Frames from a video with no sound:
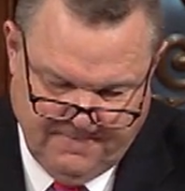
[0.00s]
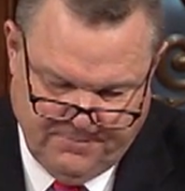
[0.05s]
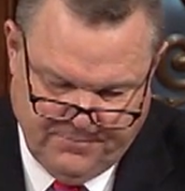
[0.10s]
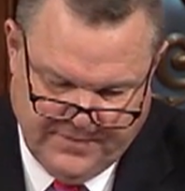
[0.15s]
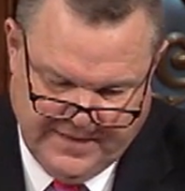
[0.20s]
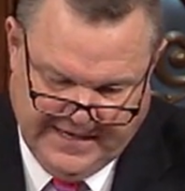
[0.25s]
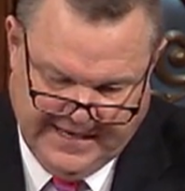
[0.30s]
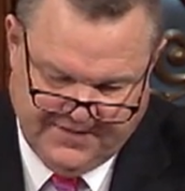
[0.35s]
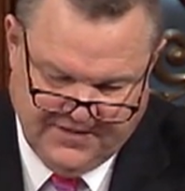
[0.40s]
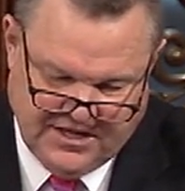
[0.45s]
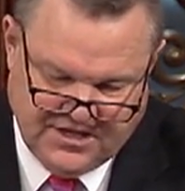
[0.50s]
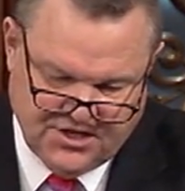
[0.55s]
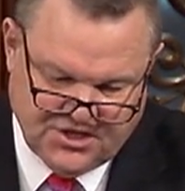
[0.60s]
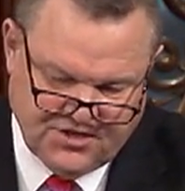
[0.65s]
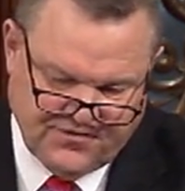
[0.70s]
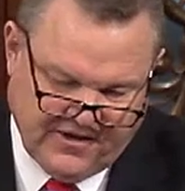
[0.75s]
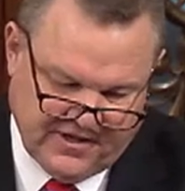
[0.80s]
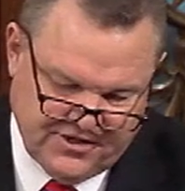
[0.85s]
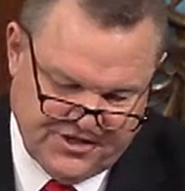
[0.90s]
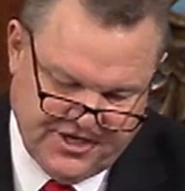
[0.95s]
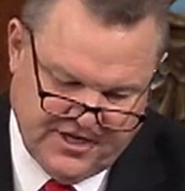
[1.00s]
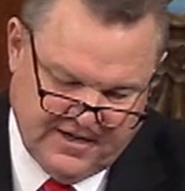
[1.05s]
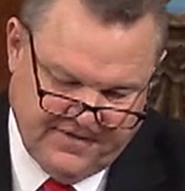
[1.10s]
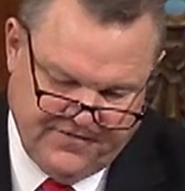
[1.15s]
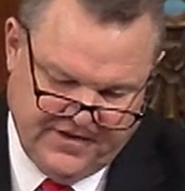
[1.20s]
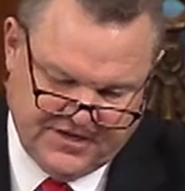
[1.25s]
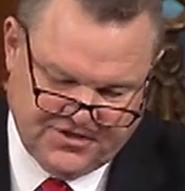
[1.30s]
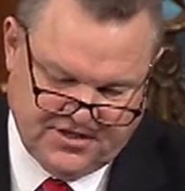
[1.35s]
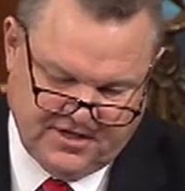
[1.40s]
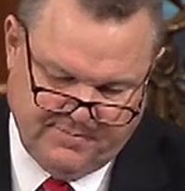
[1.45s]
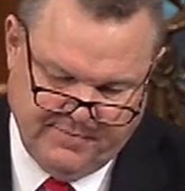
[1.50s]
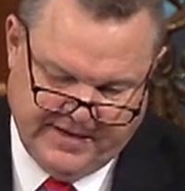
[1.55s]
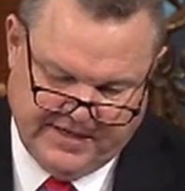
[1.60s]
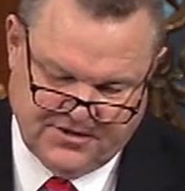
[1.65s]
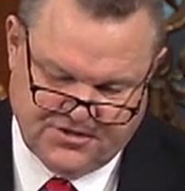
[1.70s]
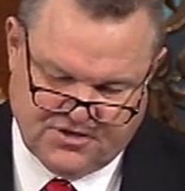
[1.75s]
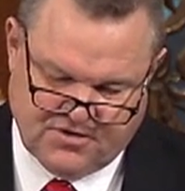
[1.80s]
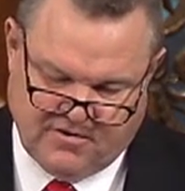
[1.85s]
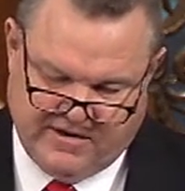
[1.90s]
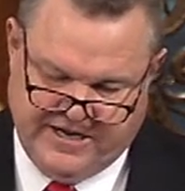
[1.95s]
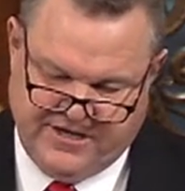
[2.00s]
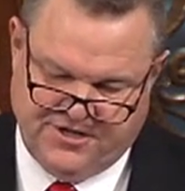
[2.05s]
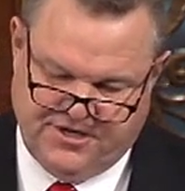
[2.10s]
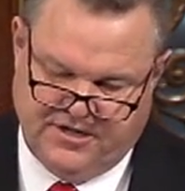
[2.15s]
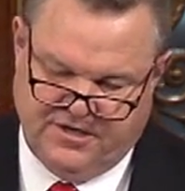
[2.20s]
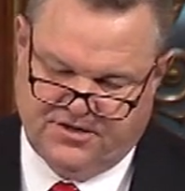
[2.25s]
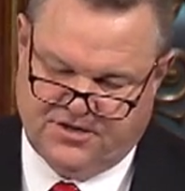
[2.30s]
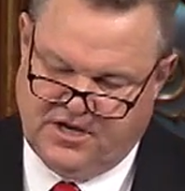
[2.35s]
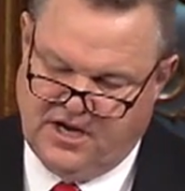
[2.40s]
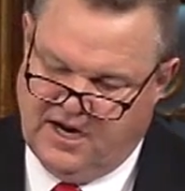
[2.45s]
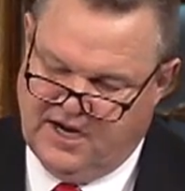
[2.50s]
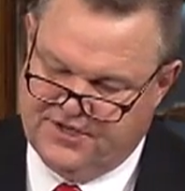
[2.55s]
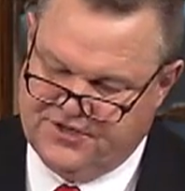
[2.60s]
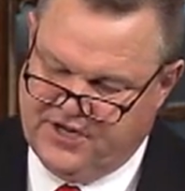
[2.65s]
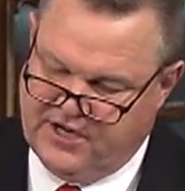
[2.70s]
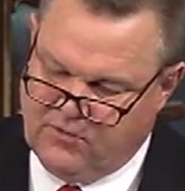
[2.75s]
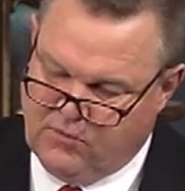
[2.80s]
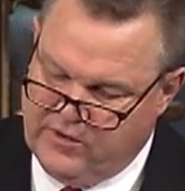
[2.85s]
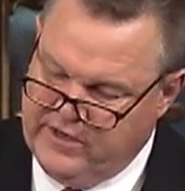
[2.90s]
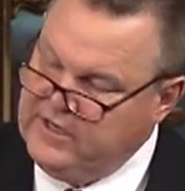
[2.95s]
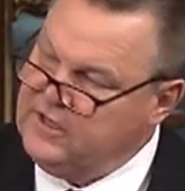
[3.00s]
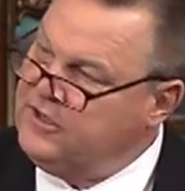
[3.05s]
And the dysfunction of this administration is causing real